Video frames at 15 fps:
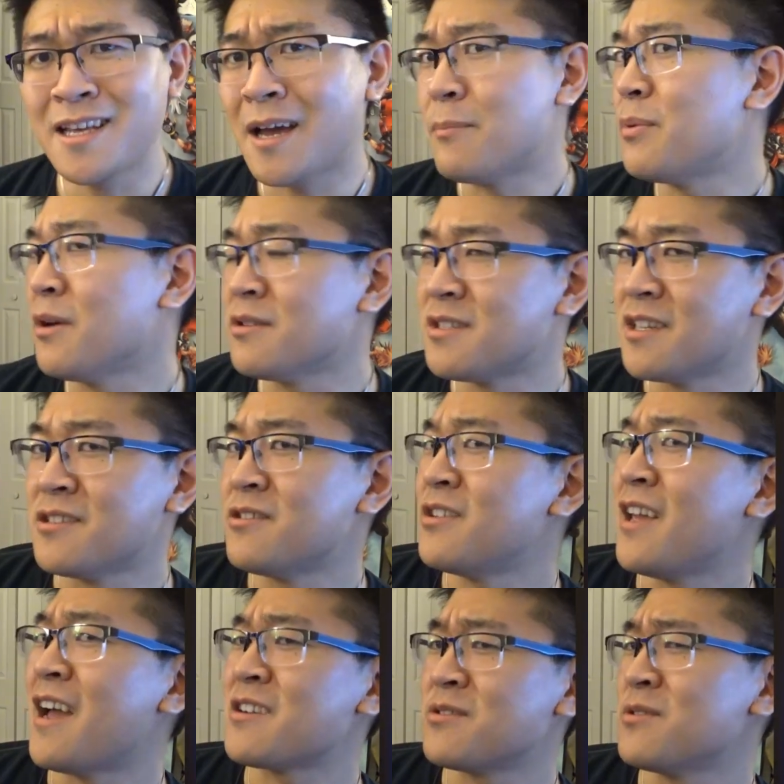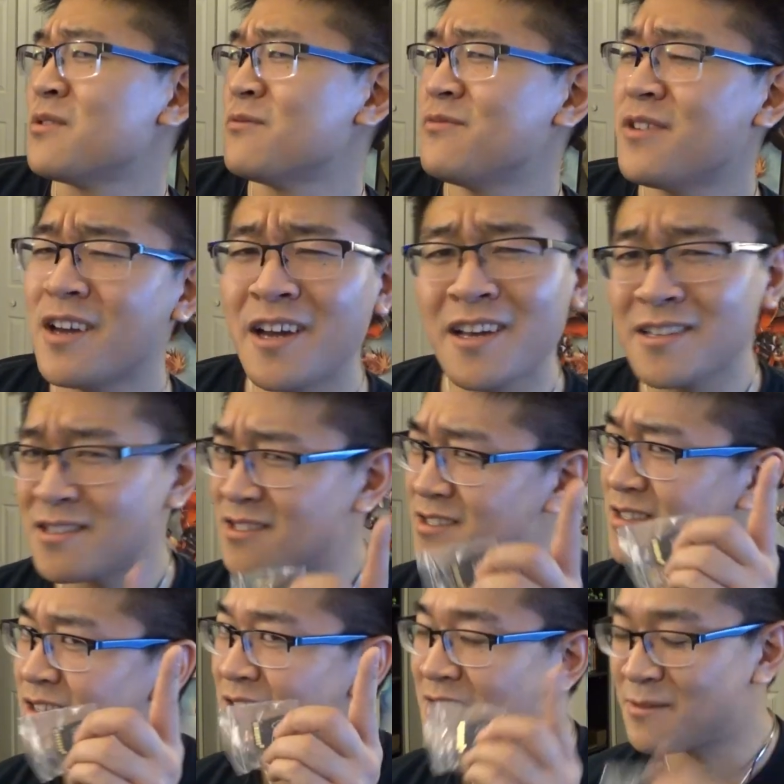not built into the actual device,
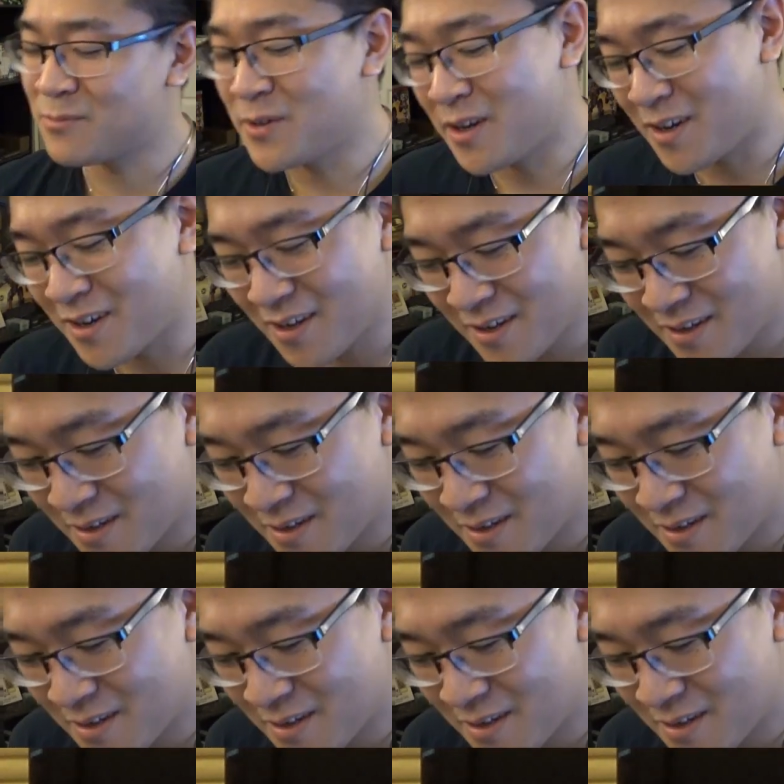that's weird.